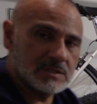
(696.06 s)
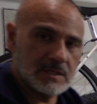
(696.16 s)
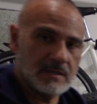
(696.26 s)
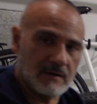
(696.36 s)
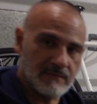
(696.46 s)

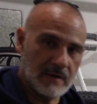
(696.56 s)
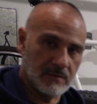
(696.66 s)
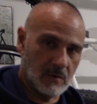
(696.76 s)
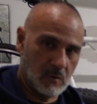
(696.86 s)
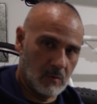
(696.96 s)
say that I found
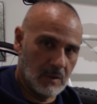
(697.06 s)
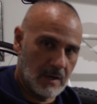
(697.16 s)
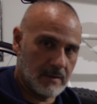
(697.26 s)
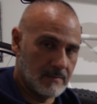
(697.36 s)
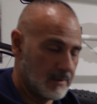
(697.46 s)
a whole
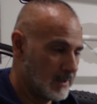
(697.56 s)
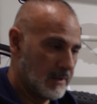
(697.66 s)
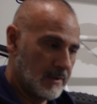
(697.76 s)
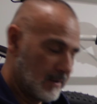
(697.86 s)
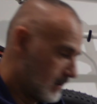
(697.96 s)
lot
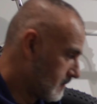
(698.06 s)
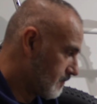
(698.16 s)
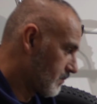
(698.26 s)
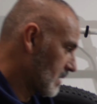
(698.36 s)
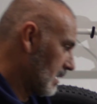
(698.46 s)

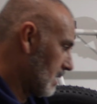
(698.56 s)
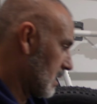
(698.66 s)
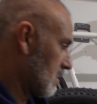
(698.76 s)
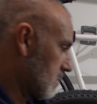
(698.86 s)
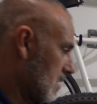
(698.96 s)

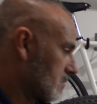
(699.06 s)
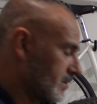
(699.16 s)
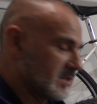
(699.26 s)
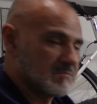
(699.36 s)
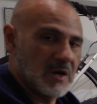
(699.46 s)
wrong with
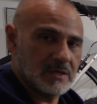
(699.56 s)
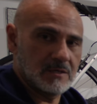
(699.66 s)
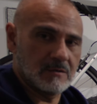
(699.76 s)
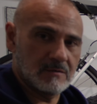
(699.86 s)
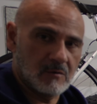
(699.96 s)
this bike
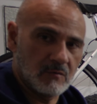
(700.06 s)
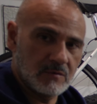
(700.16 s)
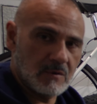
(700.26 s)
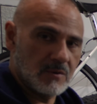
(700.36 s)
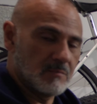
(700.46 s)
here.
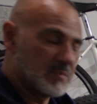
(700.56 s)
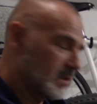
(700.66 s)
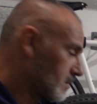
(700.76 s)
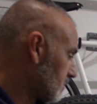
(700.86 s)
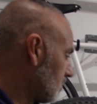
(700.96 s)
Overall, the
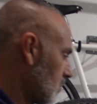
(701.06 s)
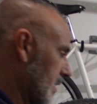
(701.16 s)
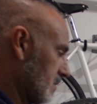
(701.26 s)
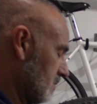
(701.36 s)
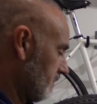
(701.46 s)
build
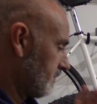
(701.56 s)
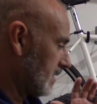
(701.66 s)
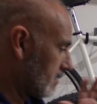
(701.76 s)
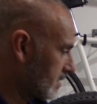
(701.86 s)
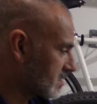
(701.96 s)
went
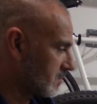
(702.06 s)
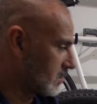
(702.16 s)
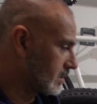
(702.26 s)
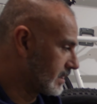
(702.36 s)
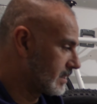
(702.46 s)
very
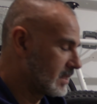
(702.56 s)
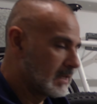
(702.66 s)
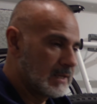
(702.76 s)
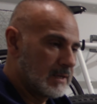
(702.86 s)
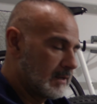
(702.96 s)
smoothly.
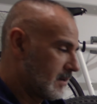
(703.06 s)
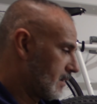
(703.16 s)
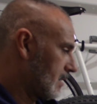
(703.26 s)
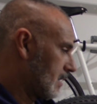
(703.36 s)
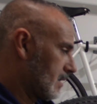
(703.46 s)

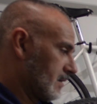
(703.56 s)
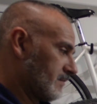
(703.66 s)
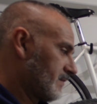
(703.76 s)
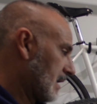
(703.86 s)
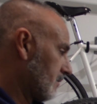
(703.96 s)

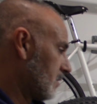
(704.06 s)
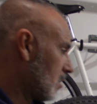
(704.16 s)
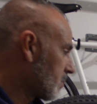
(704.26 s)
Found no